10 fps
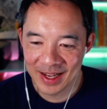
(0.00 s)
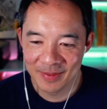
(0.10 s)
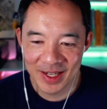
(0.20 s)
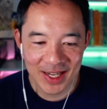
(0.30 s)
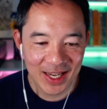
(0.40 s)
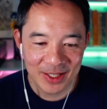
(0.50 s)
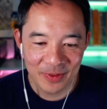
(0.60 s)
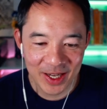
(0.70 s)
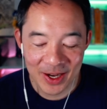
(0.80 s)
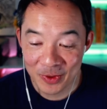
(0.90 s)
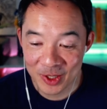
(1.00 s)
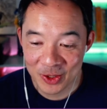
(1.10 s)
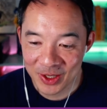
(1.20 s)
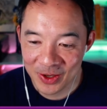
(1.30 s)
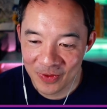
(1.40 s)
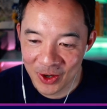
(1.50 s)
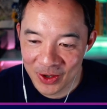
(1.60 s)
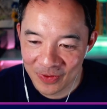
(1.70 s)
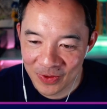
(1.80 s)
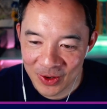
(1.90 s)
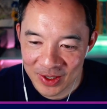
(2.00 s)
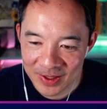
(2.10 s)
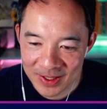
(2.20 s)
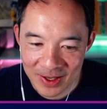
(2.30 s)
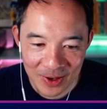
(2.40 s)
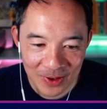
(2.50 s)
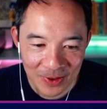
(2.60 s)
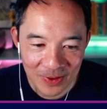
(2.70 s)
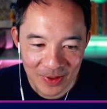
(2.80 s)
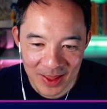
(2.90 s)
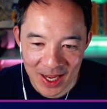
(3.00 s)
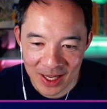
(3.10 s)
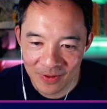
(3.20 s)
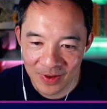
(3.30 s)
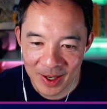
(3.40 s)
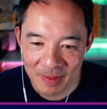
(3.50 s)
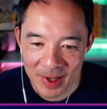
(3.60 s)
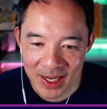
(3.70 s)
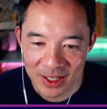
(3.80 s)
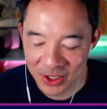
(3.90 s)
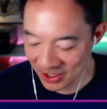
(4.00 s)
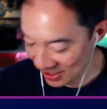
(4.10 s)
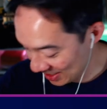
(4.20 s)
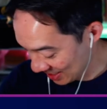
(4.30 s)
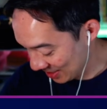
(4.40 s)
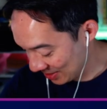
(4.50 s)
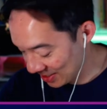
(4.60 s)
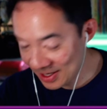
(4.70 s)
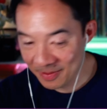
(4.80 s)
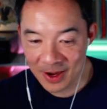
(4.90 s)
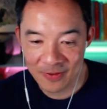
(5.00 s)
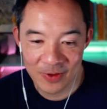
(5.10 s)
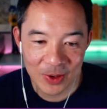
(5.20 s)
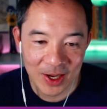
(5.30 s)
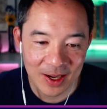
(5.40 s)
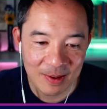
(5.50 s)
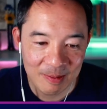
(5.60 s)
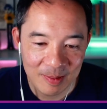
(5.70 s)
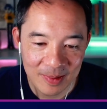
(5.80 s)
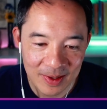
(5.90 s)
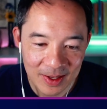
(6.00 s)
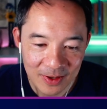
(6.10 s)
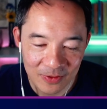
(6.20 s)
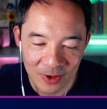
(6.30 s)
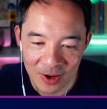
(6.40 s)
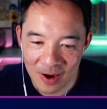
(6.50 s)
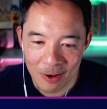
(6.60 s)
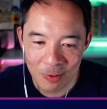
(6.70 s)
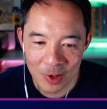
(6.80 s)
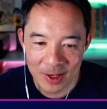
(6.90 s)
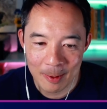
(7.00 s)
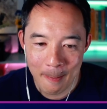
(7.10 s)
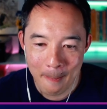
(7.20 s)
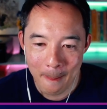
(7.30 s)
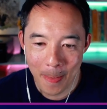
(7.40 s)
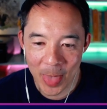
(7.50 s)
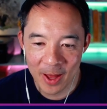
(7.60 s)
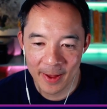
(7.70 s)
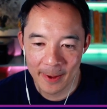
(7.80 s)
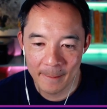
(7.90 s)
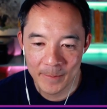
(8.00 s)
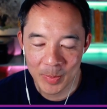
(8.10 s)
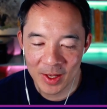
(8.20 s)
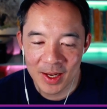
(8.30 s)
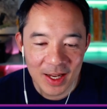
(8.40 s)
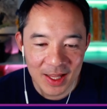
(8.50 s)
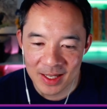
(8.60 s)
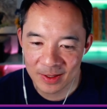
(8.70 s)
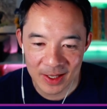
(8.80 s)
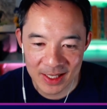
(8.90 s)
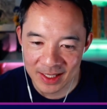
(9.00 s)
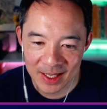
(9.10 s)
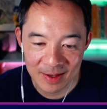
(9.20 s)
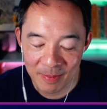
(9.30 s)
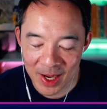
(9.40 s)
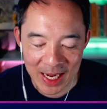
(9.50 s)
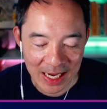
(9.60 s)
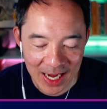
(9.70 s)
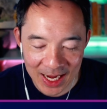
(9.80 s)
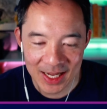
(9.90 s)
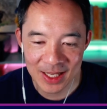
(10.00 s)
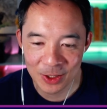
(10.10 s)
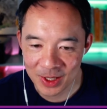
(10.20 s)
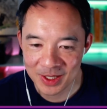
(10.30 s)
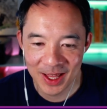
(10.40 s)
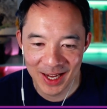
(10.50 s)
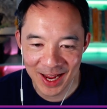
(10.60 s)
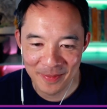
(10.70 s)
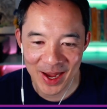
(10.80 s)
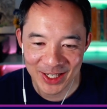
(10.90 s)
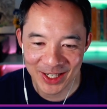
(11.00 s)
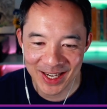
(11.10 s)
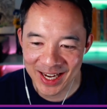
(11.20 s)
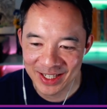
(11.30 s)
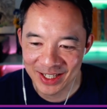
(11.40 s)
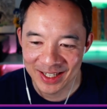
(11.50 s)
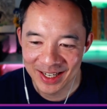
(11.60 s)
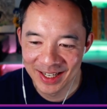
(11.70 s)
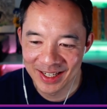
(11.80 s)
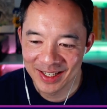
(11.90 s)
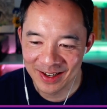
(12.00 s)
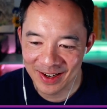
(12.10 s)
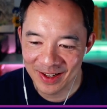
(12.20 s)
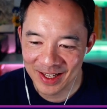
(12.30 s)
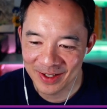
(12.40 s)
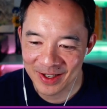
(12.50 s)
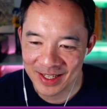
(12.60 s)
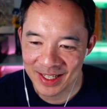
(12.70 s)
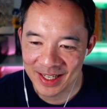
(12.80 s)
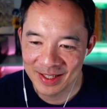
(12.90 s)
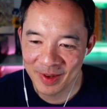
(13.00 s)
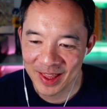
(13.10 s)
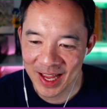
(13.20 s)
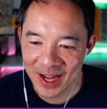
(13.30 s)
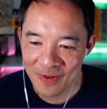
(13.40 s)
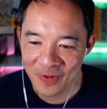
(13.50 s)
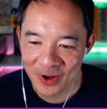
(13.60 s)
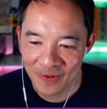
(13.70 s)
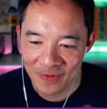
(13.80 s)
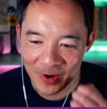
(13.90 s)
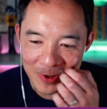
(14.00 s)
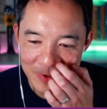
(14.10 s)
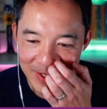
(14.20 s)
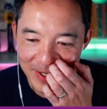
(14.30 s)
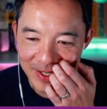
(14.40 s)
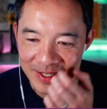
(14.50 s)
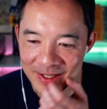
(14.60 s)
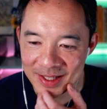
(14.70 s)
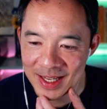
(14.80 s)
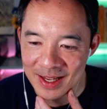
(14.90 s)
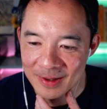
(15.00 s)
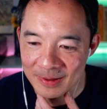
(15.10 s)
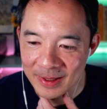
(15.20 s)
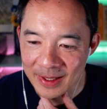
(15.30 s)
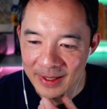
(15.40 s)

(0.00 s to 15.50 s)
I'm going to guess we know which one you voted for. So thank you very much. Talk about voting for a hard one. None of these are easy by any stretch of the imagination. None of these are easy. But thank you for your vote. Good to see you.